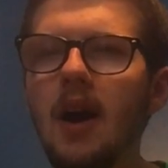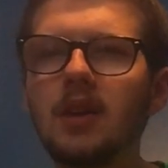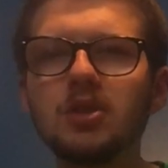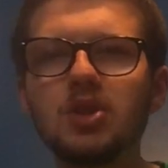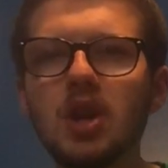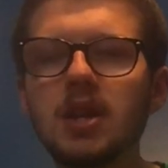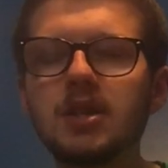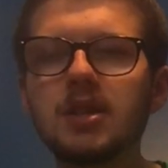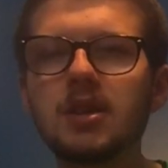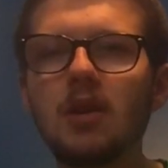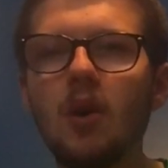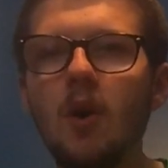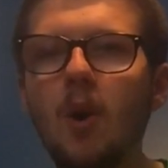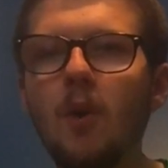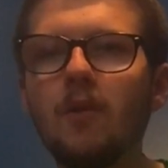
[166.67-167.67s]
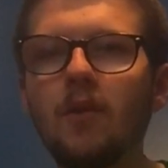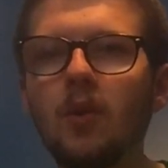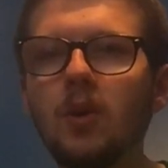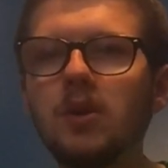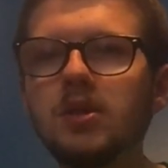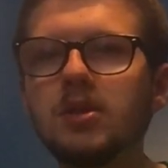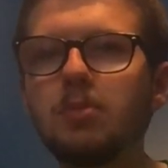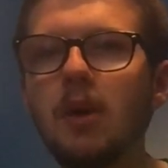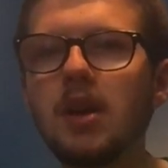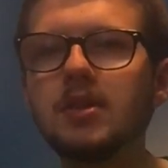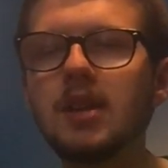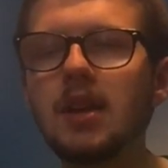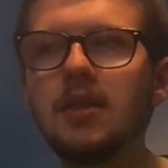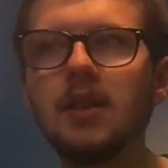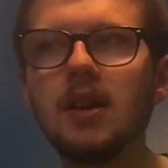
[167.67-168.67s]
just overworld
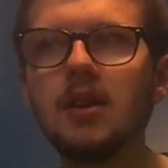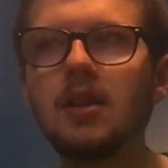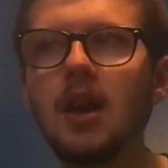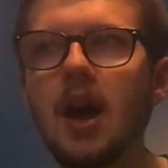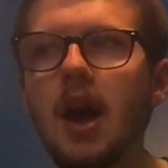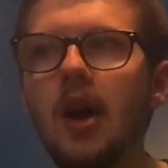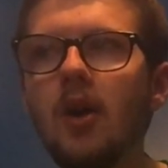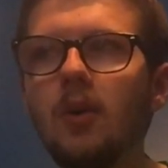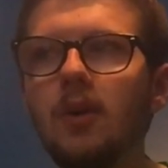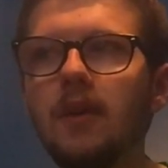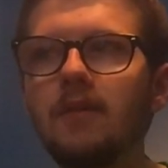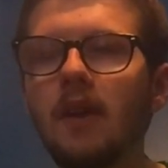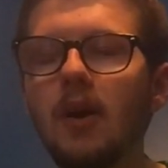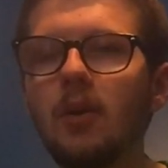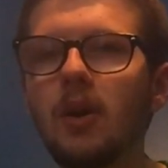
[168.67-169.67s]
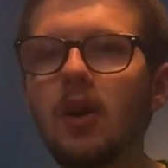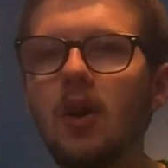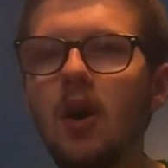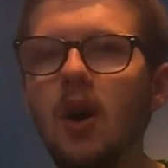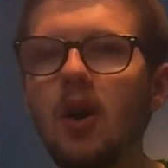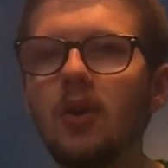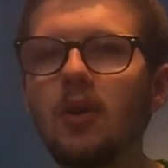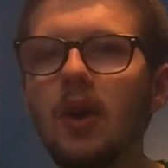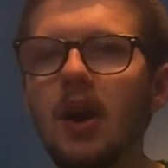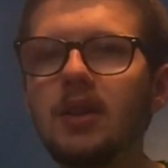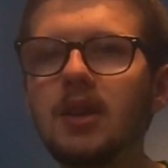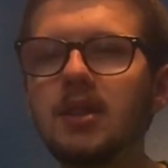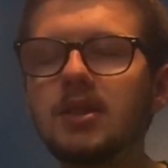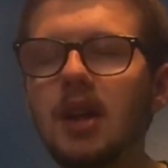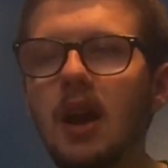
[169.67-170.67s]
spawns, I think, now, if I recall
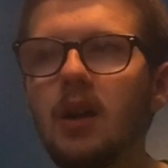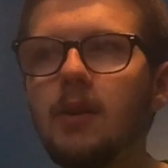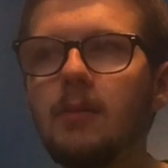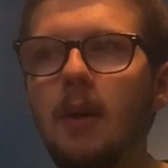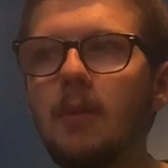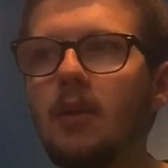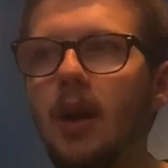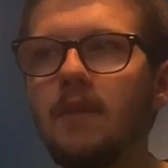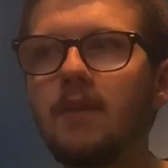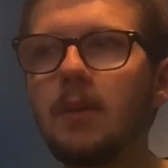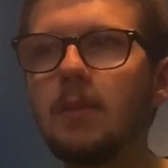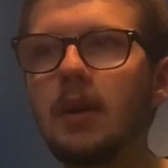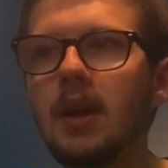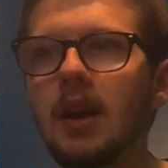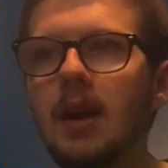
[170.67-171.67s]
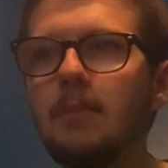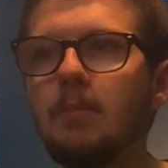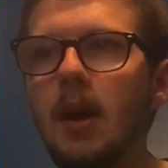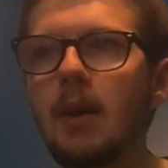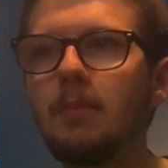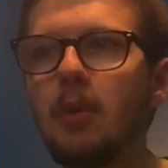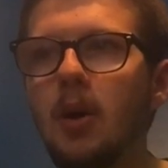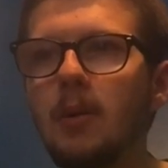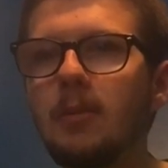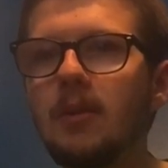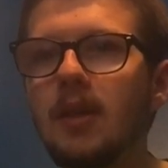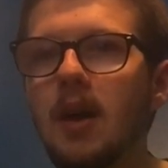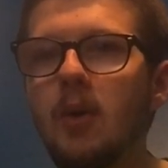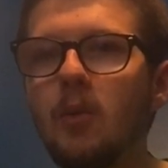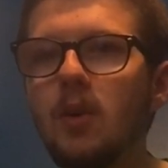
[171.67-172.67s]
correctly, because I don't remember ever being hit by a
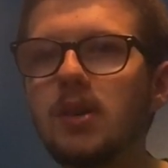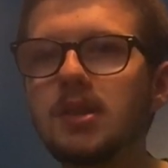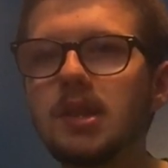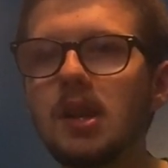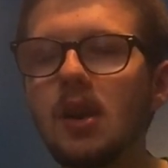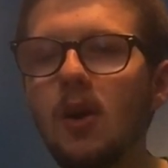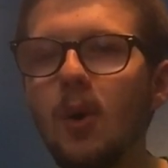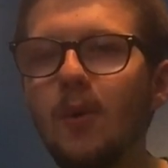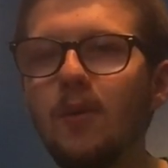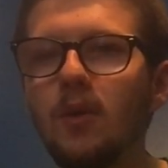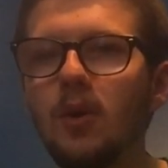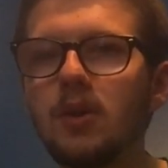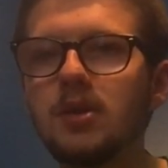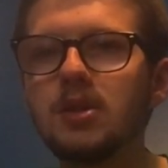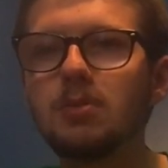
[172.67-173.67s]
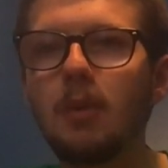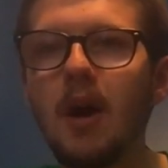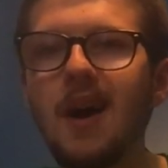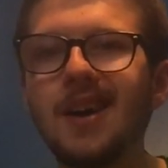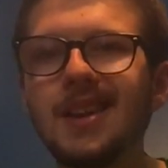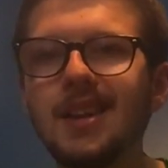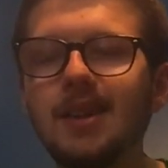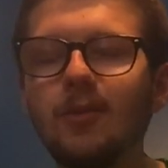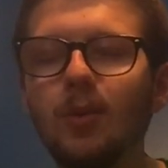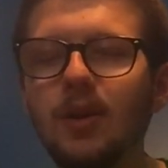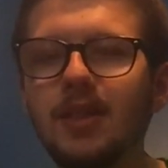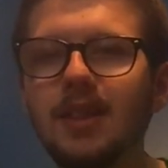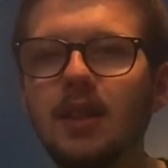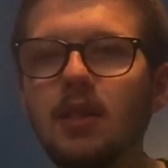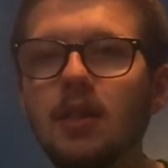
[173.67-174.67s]
Pokemon that wasn't an overworld spawn
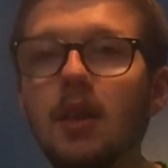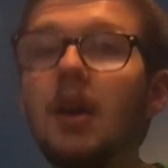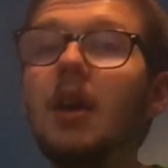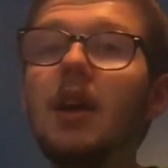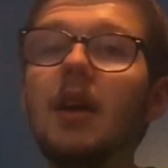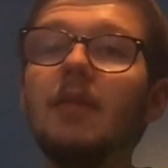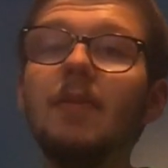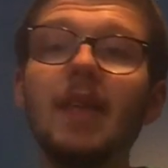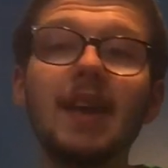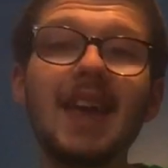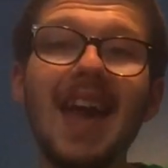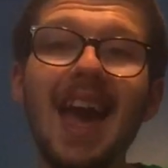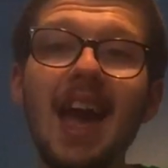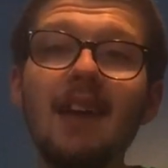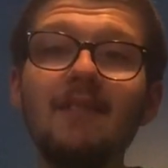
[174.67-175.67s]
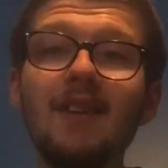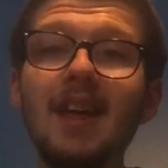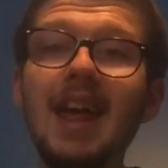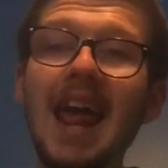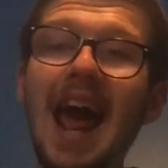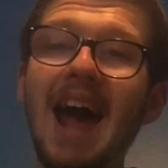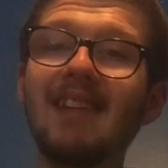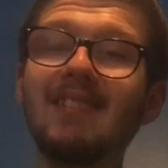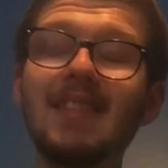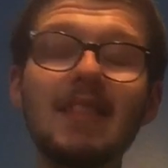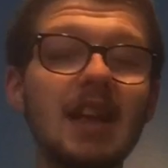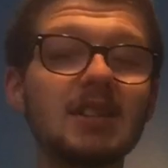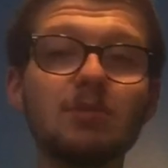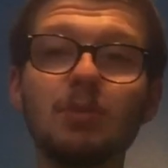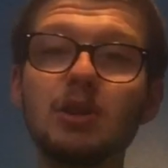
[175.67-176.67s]
within the cave. I think
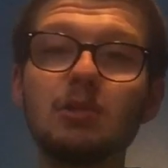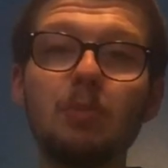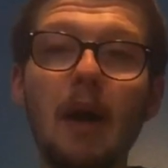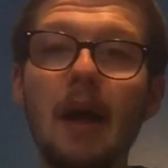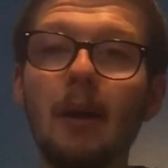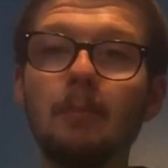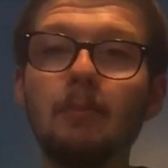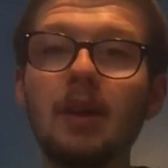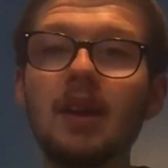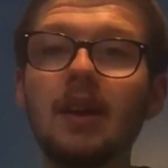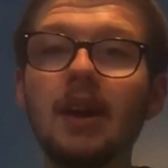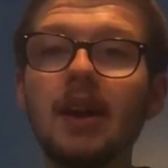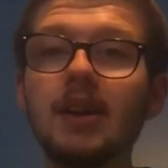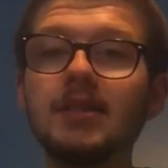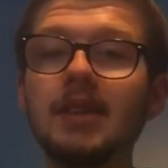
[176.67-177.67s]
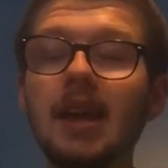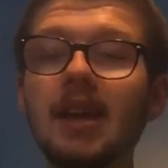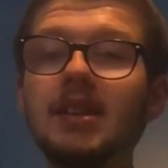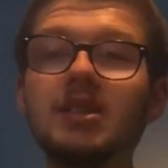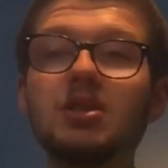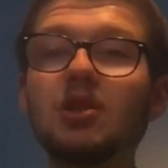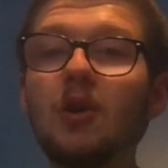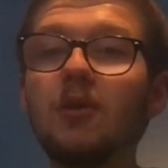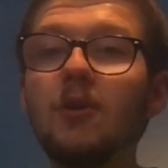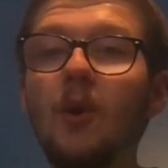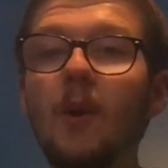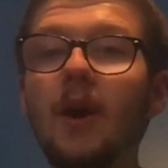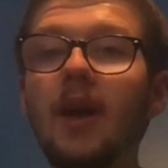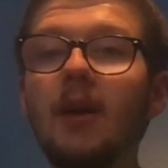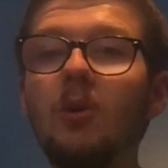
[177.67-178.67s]
that's much better, because it's so
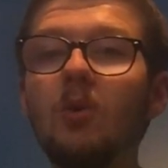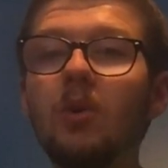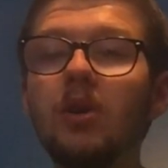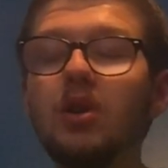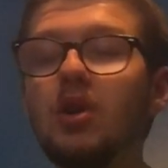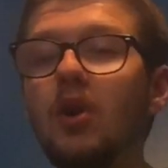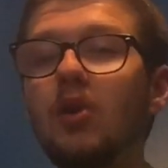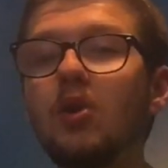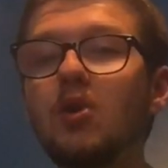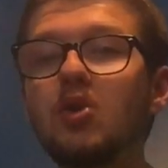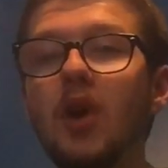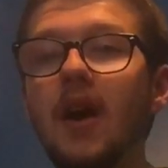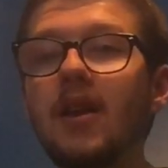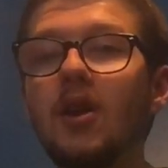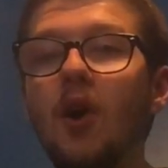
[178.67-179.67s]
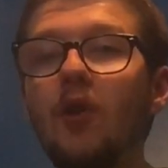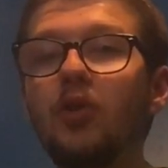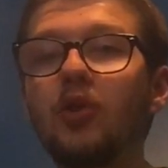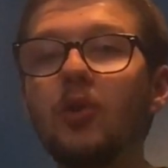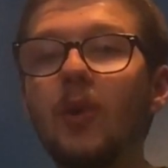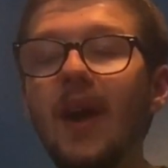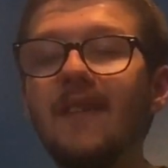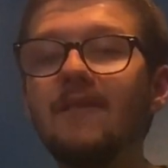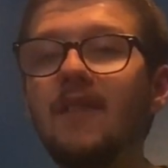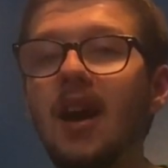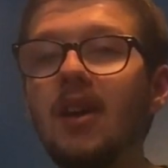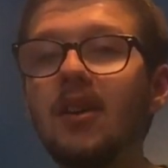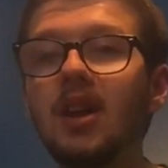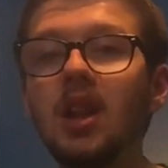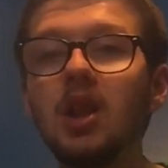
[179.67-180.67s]
annoying when trying to go through a very